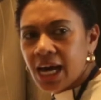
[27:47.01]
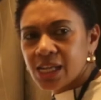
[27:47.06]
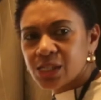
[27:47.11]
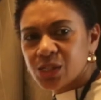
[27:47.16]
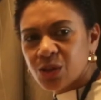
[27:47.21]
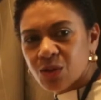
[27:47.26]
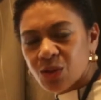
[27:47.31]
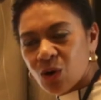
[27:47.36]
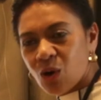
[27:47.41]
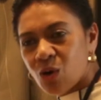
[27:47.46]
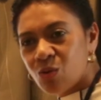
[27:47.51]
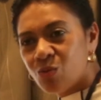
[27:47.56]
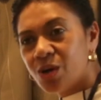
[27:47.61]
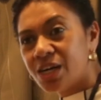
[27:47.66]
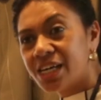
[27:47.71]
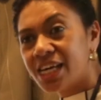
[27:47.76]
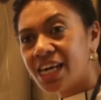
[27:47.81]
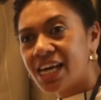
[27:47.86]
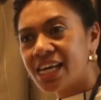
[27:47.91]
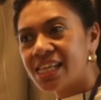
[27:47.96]
And so they're all
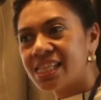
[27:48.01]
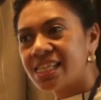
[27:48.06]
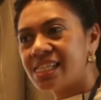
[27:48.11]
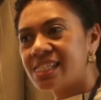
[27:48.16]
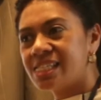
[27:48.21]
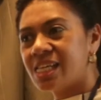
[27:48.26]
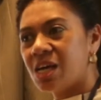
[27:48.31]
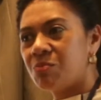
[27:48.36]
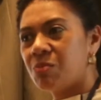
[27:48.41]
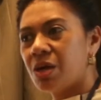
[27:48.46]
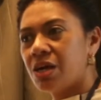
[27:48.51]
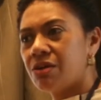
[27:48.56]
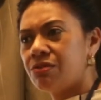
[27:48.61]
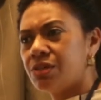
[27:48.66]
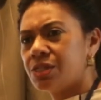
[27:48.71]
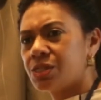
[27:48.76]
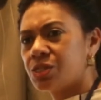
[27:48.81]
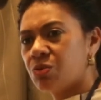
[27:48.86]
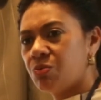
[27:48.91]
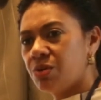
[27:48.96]
working in the same
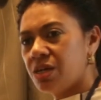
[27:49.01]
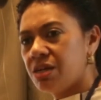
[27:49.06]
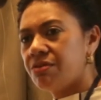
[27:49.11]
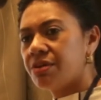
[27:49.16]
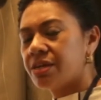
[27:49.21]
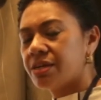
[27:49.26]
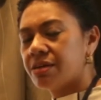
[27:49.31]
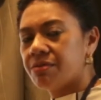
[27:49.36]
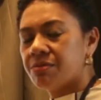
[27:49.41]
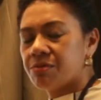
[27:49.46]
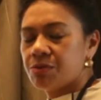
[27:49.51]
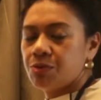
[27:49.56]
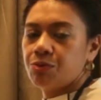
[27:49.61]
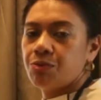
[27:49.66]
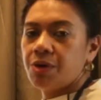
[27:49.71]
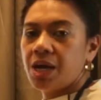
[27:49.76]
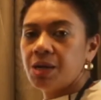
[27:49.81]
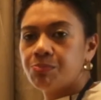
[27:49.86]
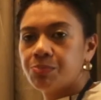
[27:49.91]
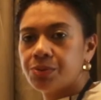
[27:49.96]
area. So we're in a
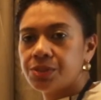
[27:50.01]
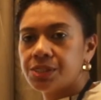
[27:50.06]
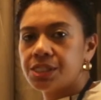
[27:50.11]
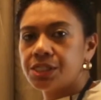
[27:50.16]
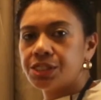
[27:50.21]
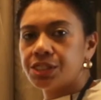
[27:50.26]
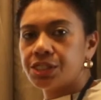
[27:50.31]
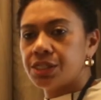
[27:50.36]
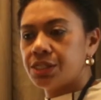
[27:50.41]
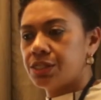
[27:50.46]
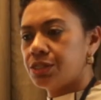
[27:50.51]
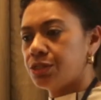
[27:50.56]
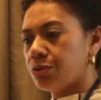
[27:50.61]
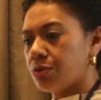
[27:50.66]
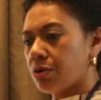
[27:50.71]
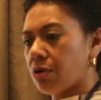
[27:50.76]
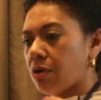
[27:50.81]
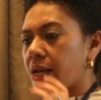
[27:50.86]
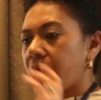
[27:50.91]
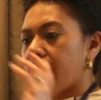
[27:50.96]
great position to
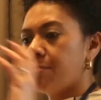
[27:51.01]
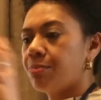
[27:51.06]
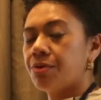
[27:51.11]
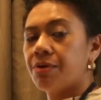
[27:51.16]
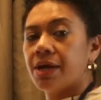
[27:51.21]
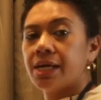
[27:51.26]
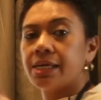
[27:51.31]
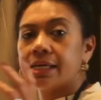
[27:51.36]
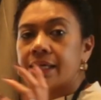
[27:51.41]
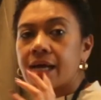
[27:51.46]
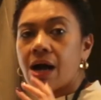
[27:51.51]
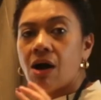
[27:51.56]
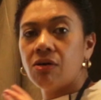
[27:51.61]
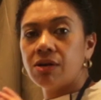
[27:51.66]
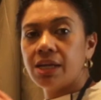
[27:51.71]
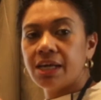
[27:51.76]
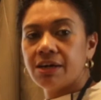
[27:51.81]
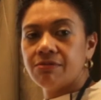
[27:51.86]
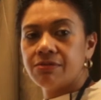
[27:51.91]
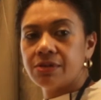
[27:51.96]
collaborate at
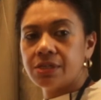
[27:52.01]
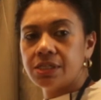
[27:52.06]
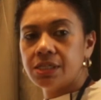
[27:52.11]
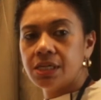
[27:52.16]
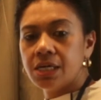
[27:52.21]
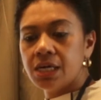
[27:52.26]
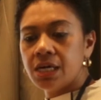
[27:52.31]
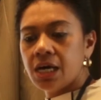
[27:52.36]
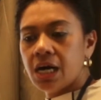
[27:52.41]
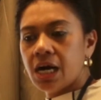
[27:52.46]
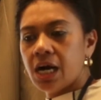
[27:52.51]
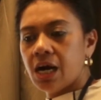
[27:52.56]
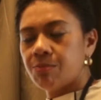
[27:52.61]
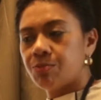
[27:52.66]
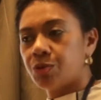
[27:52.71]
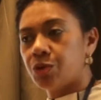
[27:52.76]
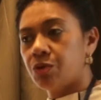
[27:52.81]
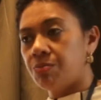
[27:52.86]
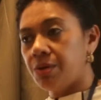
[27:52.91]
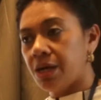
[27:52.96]
our level,
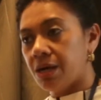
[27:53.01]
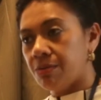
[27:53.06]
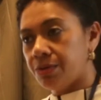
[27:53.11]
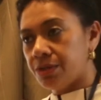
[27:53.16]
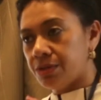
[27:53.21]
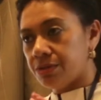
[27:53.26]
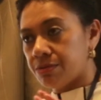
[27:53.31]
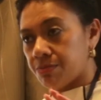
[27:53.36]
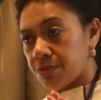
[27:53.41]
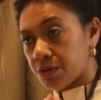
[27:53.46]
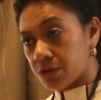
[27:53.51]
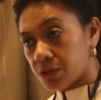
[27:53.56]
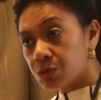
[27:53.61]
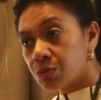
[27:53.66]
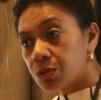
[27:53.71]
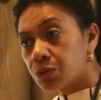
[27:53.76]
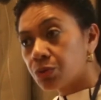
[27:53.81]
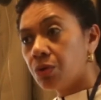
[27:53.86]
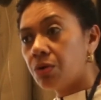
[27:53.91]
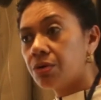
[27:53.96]
to be able,
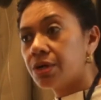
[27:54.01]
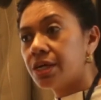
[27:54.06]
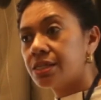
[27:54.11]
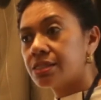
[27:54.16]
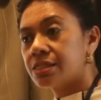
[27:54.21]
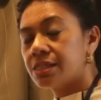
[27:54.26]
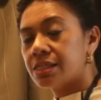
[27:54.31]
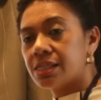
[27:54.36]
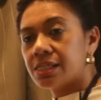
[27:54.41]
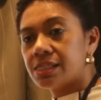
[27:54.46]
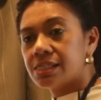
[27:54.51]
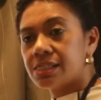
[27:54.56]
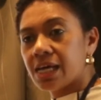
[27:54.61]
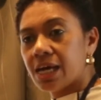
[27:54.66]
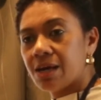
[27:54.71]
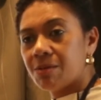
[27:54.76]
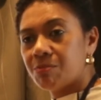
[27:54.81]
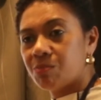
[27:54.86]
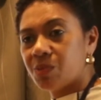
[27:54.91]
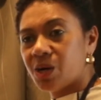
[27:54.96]
because we're talking to the
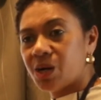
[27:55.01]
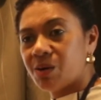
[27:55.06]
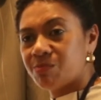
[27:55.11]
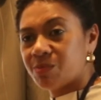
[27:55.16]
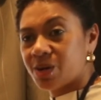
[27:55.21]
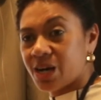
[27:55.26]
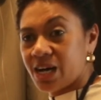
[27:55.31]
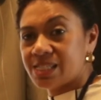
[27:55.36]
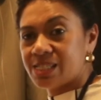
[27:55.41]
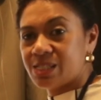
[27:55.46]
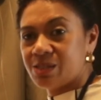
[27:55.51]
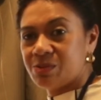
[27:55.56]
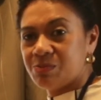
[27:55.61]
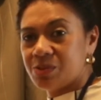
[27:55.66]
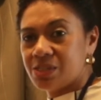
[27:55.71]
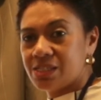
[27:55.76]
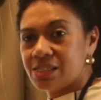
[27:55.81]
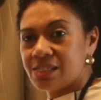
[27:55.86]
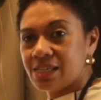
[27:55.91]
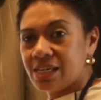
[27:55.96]
same
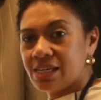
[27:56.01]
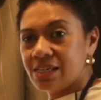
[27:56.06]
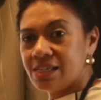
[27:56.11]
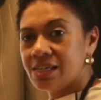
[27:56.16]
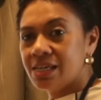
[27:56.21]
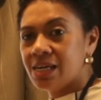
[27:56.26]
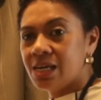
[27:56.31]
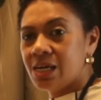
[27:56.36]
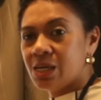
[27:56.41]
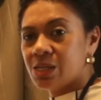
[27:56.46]
customers, yeah?